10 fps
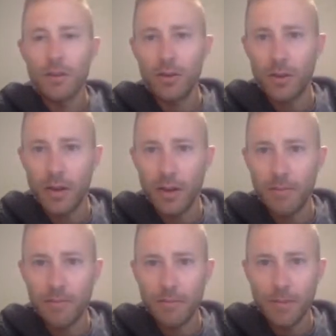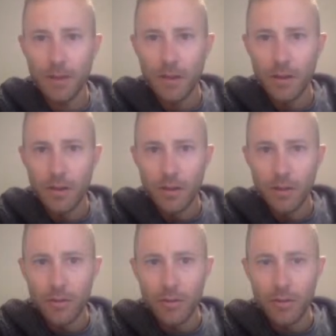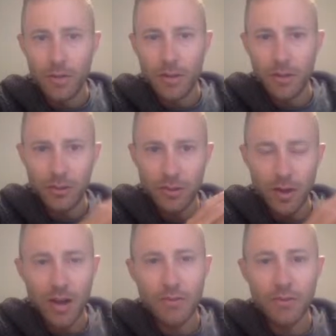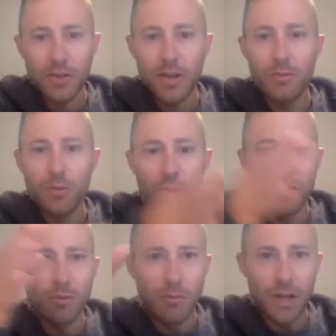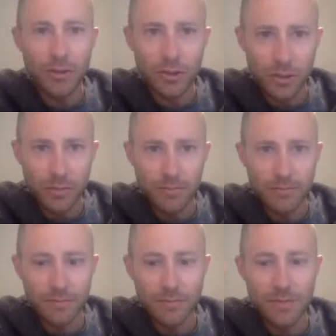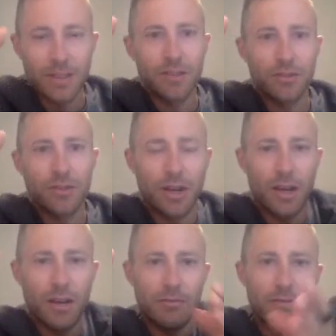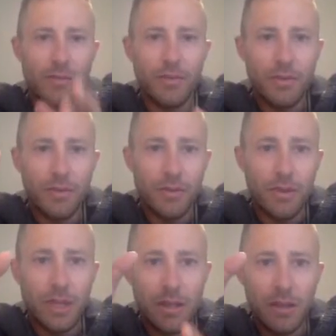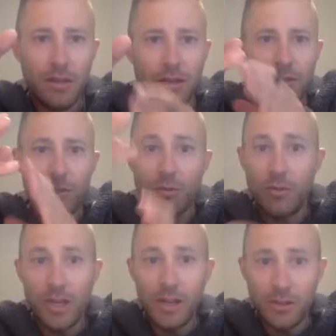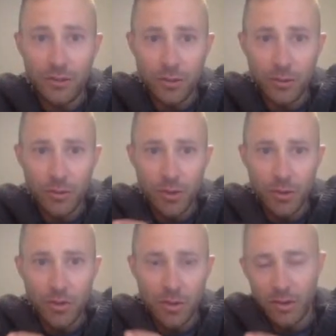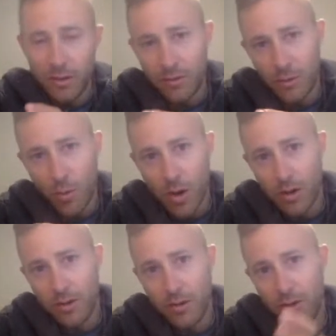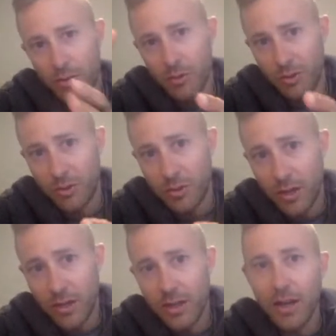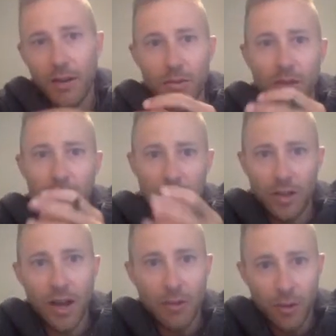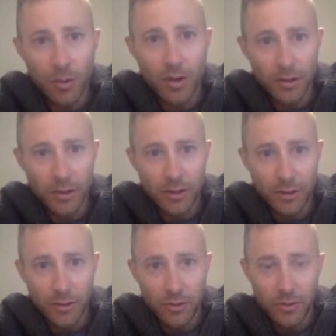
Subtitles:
Okay, because oftentimes what you measure is not it's related to the quantity that you're really trying to get at, but it's not the quantity that you're.